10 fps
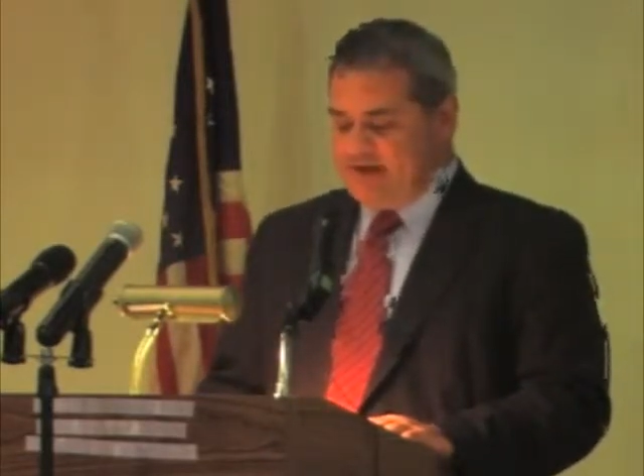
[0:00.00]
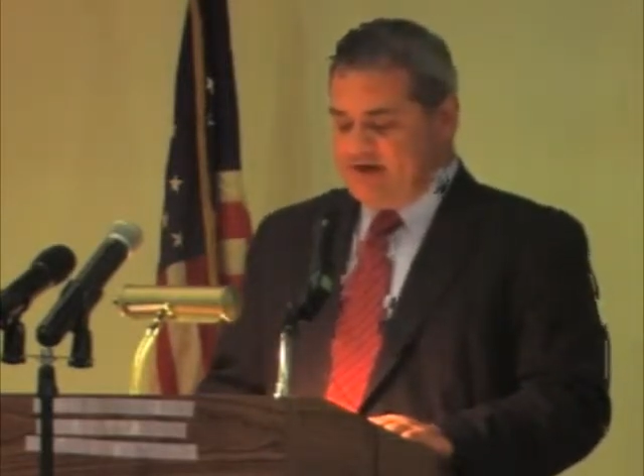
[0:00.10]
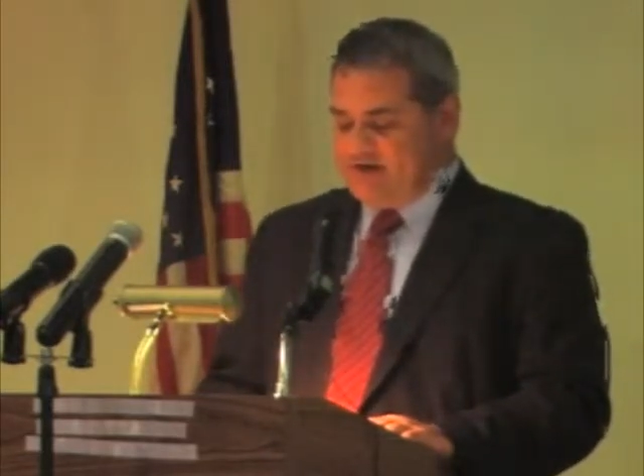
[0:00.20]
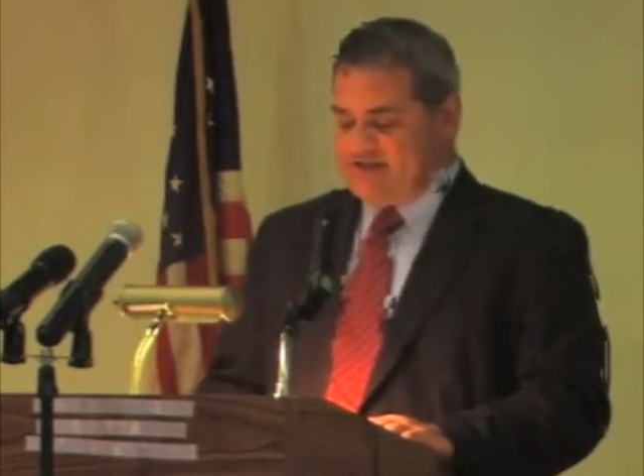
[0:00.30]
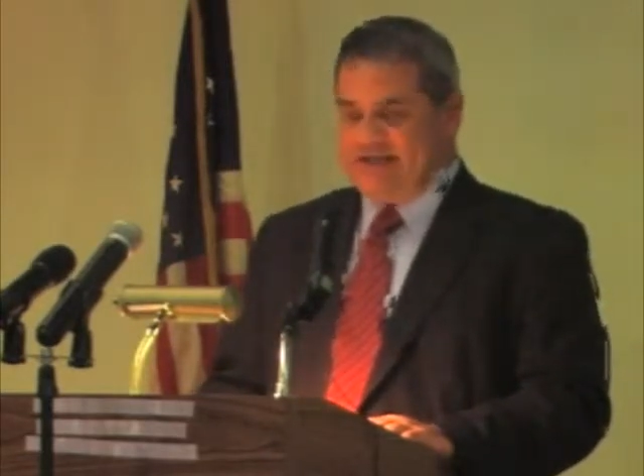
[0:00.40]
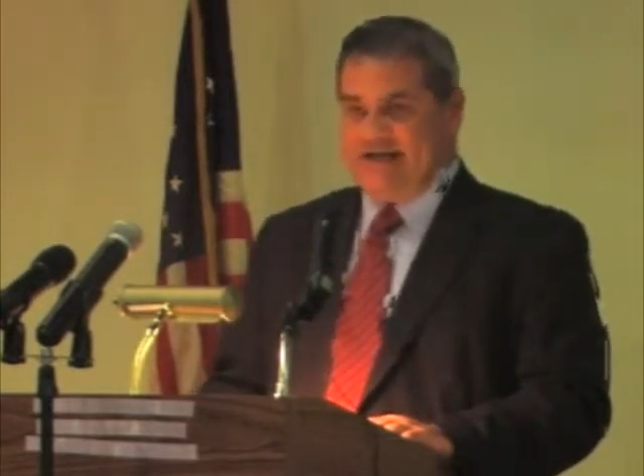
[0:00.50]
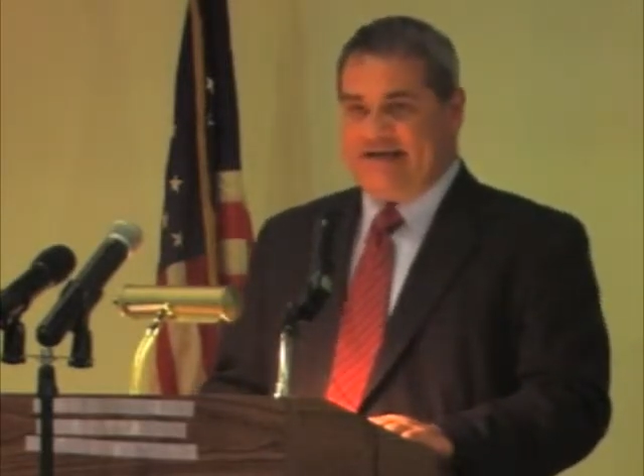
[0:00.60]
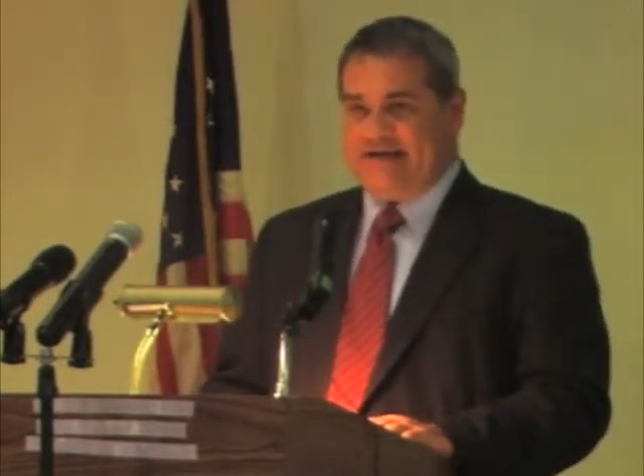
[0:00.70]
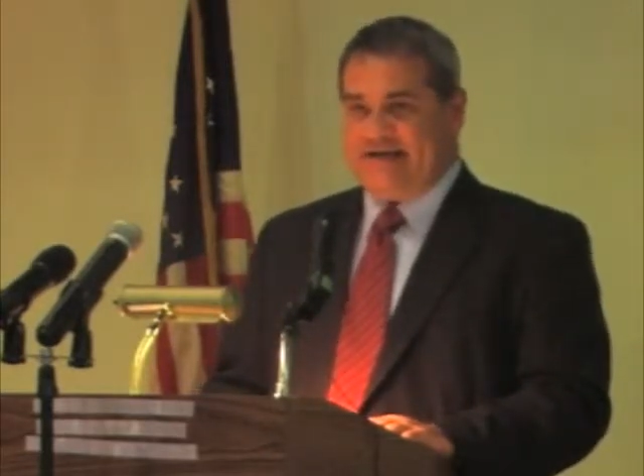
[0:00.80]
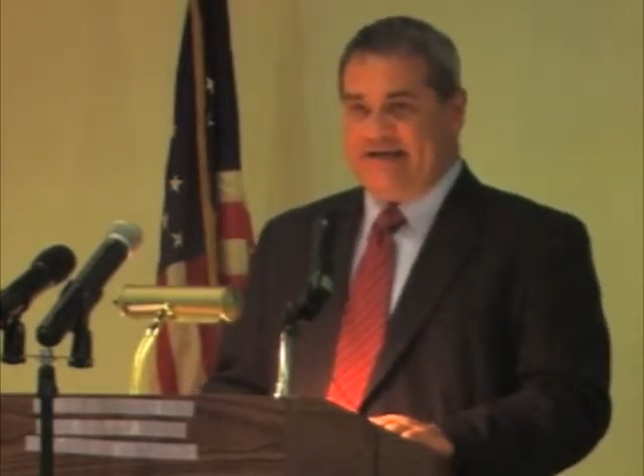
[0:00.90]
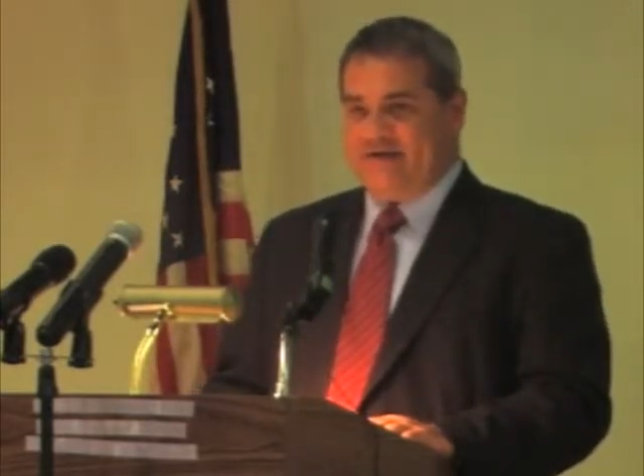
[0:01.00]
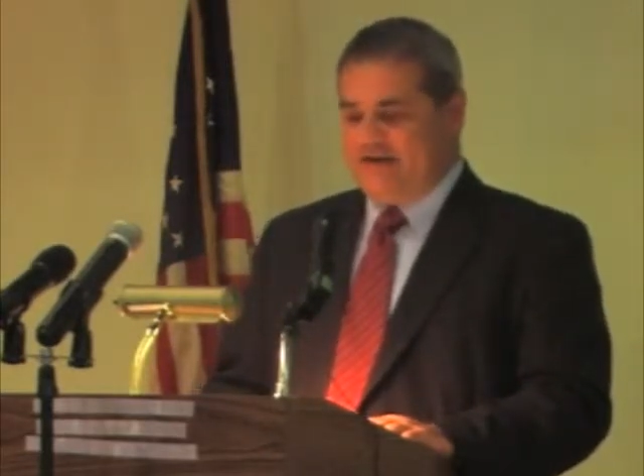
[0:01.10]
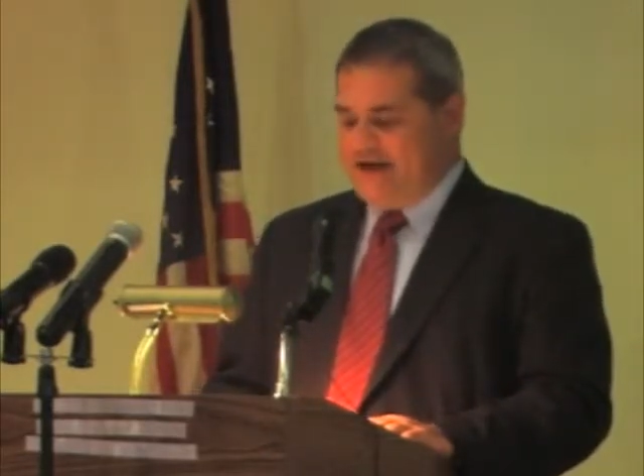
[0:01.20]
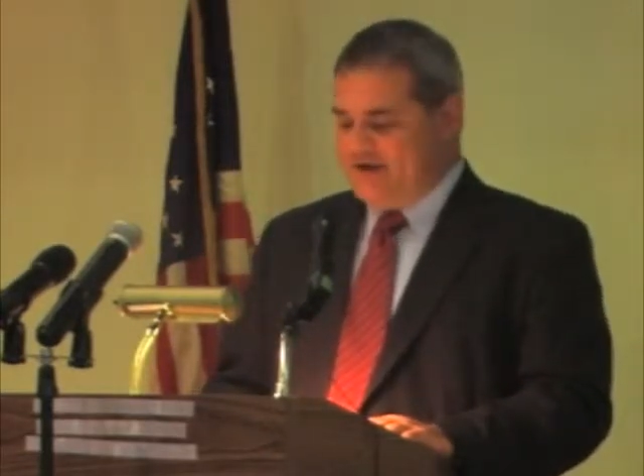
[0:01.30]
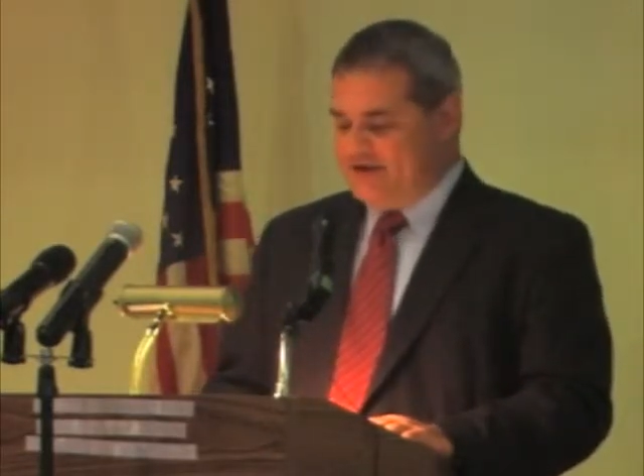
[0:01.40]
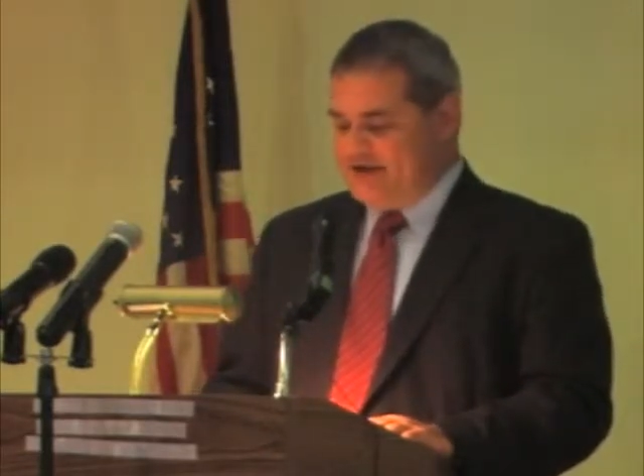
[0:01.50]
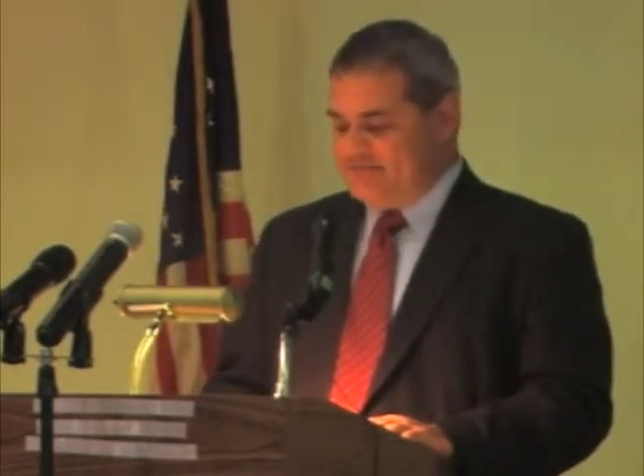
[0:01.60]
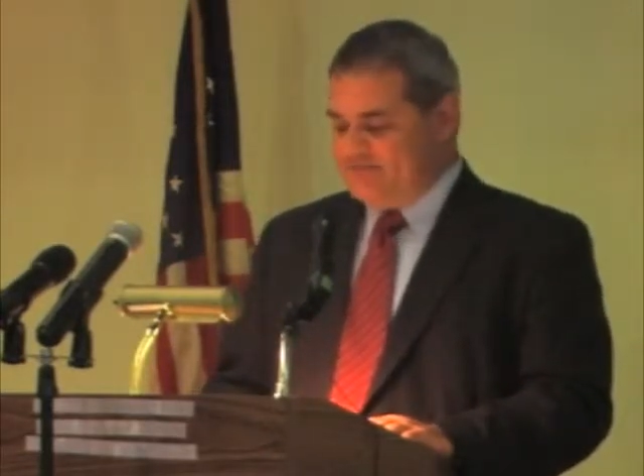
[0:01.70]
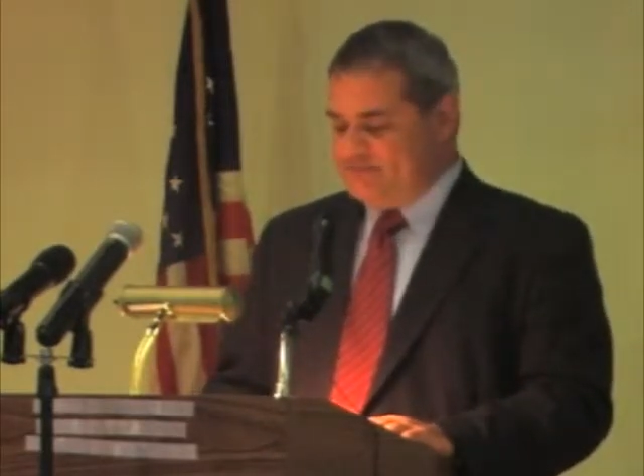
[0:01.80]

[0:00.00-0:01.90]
in our city and our county.